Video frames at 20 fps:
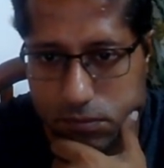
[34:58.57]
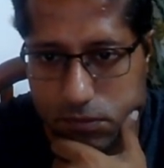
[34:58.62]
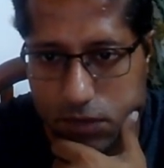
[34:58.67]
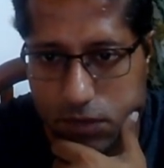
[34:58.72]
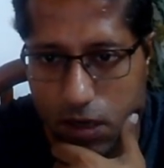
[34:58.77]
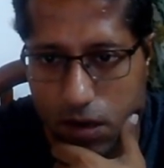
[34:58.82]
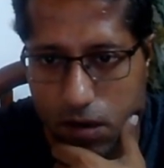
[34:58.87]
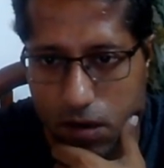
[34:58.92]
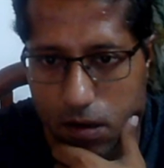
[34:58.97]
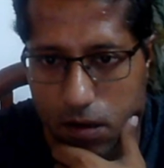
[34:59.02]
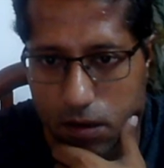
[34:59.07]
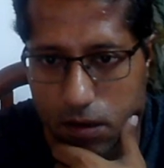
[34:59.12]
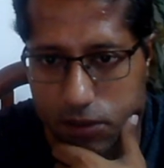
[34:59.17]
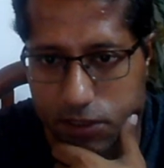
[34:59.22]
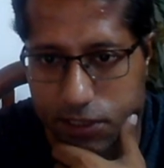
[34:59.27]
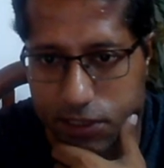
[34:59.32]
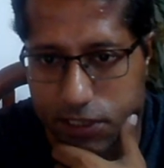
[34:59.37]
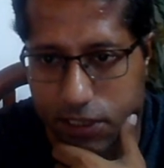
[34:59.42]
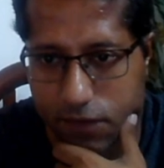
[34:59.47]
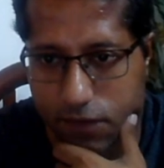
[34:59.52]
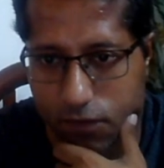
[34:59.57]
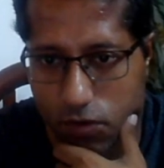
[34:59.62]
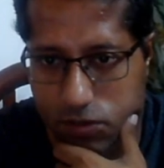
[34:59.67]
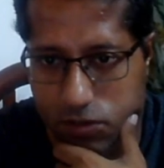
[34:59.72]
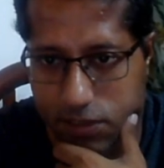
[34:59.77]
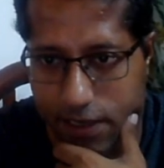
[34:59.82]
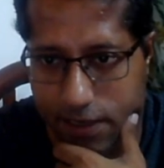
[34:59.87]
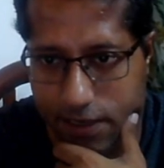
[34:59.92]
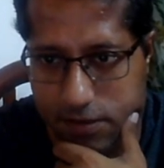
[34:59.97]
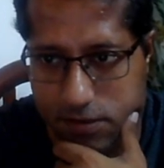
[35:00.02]
the digit
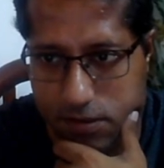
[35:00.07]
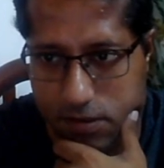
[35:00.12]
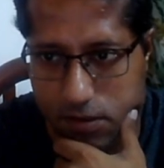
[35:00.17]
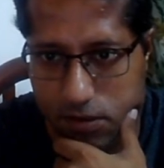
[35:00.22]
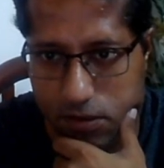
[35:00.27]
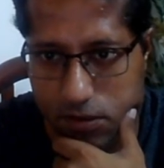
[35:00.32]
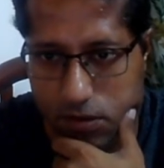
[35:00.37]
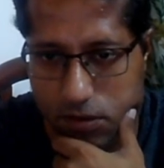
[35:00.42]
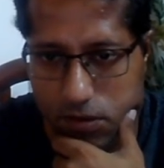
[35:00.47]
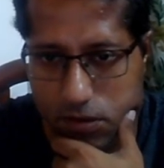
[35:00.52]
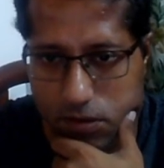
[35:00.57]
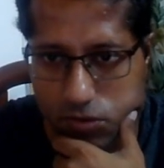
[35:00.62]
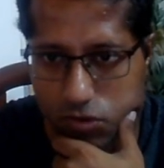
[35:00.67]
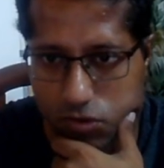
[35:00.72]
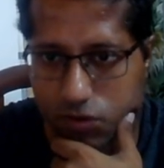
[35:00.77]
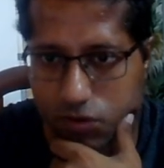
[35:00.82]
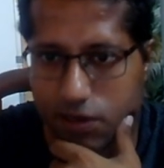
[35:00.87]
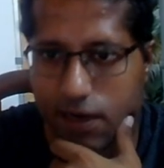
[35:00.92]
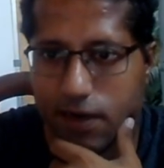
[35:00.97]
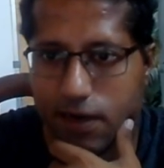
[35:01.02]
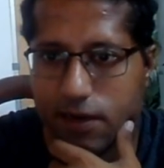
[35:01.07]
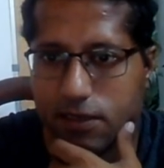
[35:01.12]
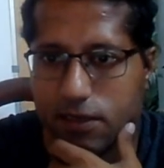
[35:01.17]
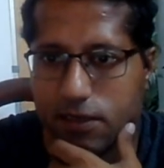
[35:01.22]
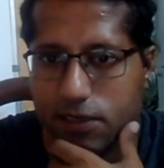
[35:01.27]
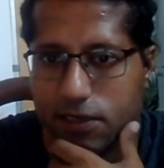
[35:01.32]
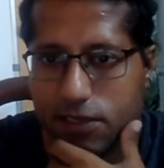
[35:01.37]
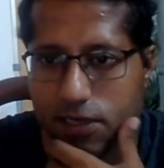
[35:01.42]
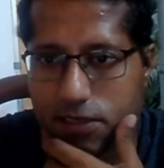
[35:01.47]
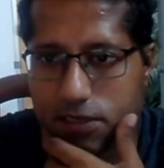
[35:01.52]
was x. So clearly the
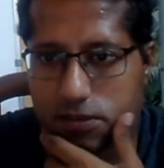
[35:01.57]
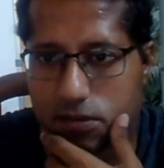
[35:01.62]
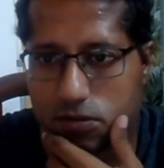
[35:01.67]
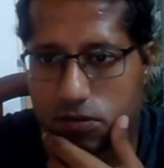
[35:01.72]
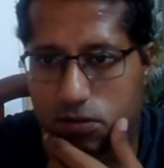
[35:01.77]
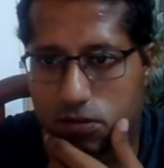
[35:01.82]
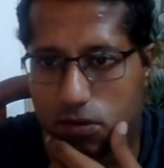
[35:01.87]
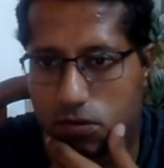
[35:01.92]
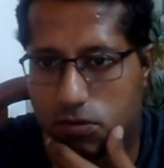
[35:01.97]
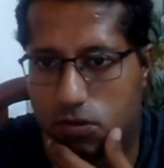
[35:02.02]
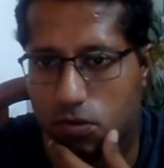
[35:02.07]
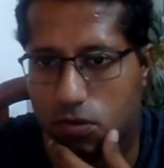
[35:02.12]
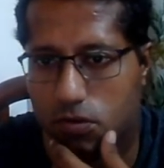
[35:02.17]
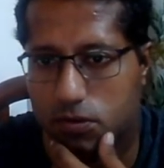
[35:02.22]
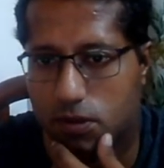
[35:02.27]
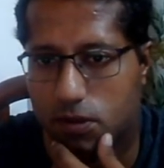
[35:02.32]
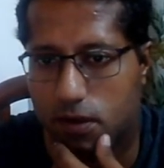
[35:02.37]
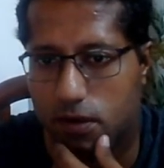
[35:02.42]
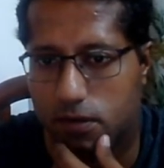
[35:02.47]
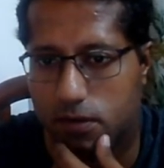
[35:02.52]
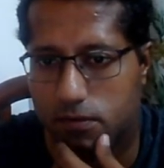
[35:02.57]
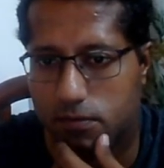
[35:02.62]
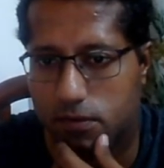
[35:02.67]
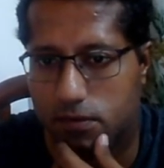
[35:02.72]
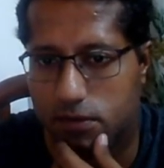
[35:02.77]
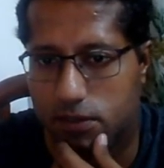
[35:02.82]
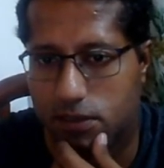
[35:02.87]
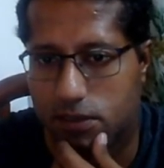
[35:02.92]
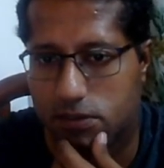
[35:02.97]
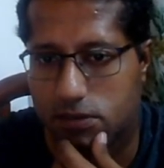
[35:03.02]
digits, so
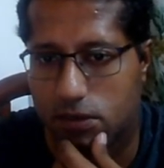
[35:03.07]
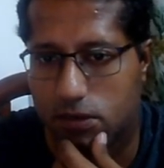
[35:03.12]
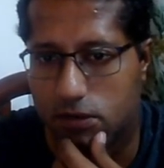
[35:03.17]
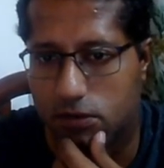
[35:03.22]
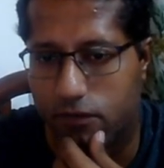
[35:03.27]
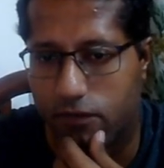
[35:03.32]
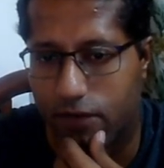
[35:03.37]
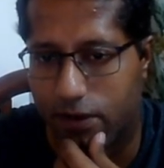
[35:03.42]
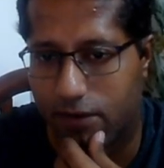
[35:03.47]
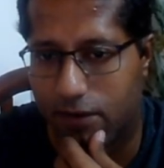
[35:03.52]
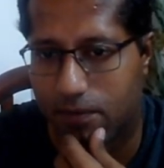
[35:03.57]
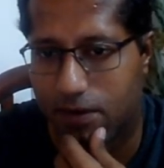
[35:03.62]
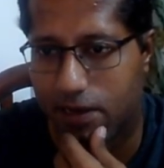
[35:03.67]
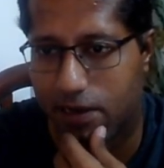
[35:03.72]
these are the variable